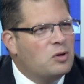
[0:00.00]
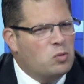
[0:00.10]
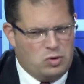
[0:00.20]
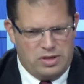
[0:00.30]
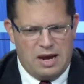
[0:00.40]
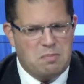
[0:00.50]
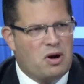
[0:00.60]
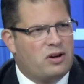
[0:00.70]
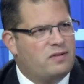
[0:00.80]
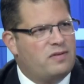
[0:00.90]
were they
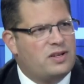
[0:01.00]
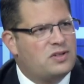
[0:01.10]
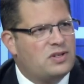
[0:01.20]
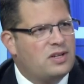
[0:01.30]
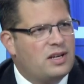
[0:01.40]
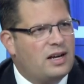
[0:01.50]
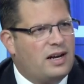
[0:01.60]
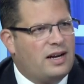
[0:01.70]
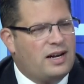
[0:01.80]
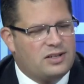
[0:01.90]
part of this,
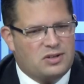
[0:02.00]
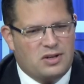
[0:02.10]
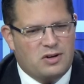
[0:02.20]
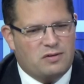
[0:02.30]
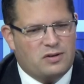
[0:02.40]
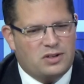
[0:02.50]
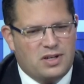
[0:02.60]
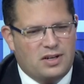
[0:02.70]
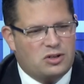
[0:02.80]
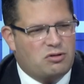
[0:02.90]
as the
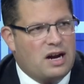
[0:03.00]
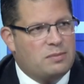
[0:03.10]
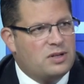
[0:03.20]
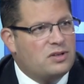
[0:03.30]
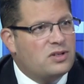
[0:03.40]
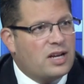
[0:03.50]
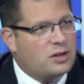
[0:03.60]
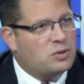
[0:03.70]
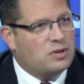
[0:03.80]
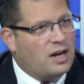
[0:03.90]
university describes it,
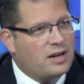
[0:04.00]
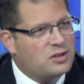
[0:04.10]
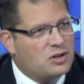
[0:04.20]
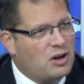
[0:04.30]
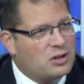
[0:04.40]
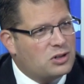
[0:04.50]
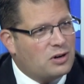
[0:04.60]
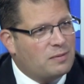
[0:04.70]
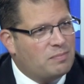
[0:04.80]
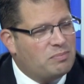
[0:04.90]
sexualized culture?